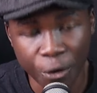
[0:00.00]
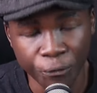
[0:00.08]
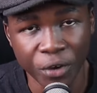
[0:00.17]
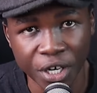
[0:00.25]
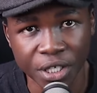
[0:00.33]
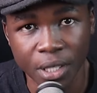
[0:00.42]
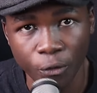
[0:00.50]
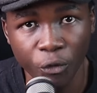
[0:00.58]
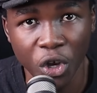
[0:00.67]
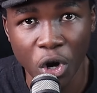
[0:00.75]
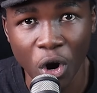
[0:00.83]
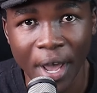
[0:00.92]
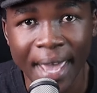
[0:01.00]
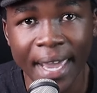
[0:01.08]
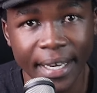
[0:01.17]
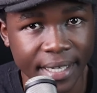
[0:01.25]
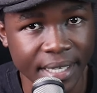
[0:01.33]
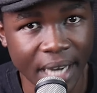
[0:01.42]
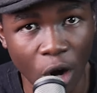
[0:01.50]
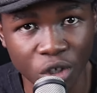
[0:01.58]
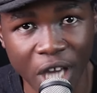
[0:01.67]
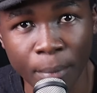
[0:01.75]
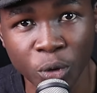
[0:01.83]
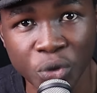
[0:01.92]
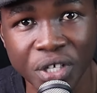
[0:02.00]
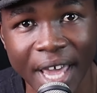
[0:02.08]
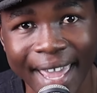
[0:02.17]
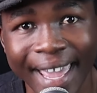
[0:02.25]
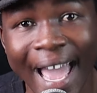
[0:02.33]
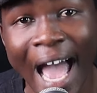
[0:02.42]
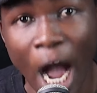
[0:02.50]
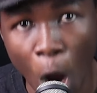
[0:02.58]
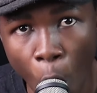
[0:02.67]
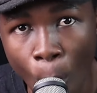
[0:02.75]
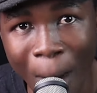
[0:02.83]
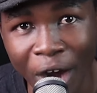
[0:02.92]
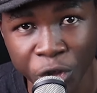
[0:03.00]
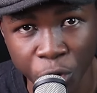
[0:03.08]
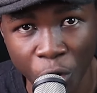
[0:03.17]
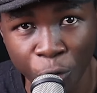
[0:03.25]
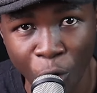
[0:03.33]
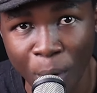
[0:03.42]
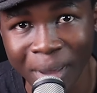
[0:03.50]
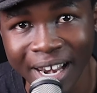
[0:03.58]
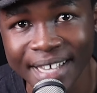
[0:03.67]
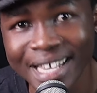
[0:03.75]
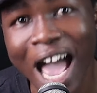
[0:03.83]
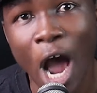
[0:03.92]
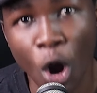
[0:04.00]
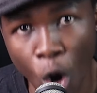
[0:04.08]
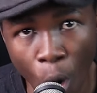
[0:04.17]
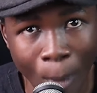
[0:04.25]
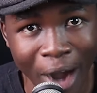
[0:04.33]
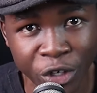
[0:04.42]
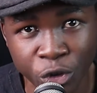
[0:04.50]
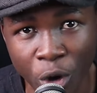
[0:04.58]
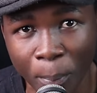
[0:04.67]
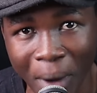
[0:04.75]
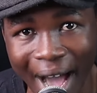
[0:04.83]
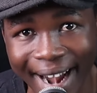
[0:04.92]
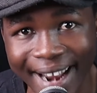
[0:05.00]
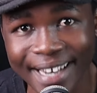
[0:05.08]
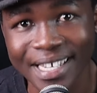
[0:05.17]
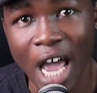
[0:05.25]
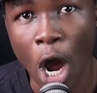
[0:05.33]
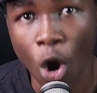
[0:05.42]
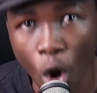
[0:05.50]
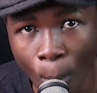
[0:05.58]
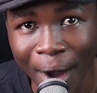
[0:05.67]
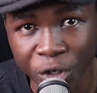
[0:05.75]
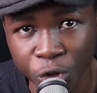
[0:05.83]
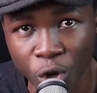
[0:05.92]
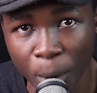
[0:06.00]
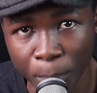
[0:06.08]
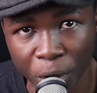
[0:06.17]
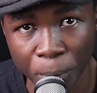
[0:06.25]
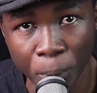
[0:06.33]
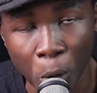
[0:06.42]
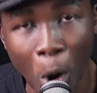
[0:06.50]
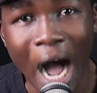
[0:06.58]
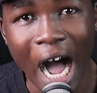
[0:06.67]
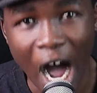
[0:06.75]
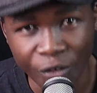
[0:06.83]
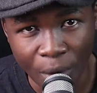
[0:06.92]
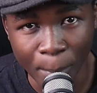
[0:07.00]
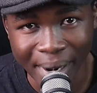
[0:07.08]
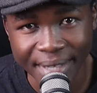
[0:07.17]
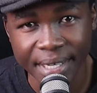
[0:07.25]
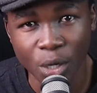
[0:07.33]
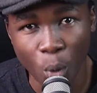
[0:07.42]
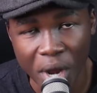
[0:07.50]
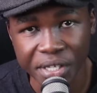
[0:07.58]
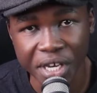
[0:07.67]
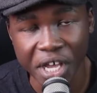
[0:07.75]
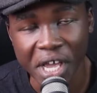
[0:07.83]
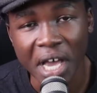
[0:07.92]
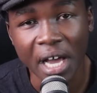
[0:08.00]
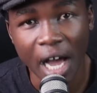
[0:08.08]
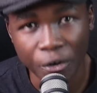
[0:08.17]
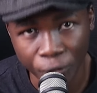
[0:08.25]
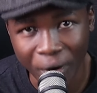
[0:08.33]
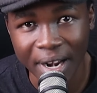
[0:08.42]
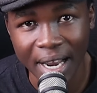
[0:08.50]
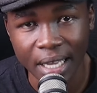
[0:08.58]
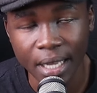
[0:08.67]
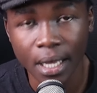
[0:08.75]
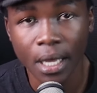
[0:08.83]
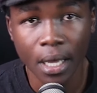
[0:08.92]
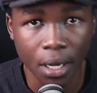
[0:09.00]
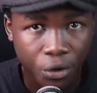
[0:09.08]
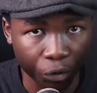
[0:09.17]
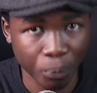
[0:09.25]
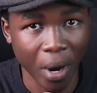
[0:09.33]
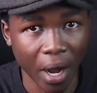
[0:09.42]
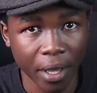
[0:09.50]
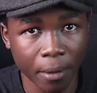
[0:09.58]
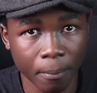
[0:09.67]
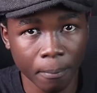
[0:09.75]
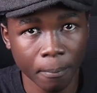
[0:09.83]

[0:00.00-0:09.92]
I finish the video, it is now time to say, go back to your families, go back to your parents, go back to your people, have a blessed Wednesday, and finally, goodbye.